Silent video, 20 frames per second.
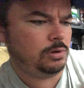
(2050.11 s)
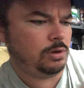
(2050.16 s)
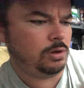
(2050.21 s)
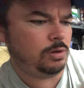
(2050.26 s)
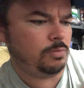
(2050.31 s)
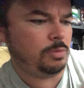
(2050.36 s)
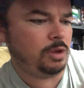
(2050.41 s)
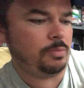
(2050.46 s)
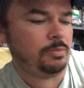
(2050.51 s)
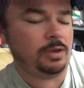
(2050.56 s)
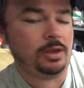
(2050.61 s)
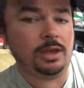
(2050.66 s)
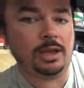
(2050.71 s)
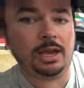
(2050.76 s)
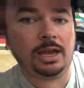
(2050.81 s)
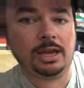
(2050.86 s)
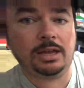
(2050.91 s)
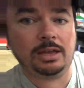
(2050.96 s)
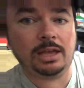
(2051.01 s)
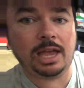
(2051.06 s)
Well, it
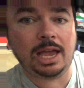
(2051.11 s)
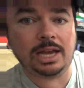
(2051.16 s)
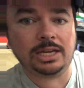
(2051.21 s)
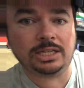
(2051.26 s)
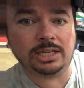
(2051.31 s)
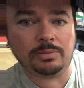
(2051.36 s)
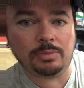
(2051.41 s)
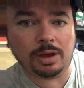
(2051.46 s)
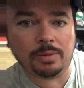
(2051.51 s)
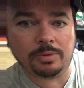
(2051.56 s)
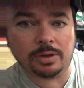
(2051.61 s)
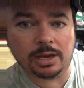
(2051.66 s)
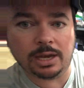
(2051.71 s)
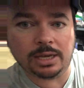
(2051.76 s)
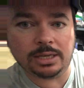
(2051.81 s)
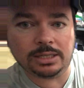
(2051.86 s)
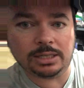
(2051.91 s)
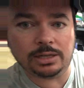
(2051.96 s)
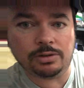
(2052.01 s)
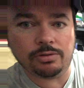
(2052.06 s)
actually might
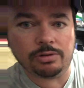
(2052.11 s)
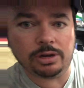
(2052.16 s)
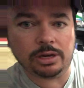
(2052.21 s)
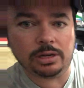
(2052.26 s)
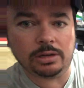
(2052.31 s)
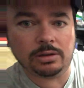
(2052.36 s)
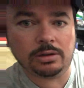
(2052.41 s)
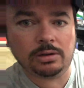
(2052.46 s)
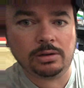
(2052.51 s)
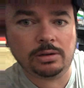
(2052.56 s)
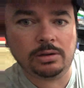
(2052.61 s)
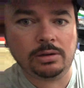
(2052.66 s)
be AC Green.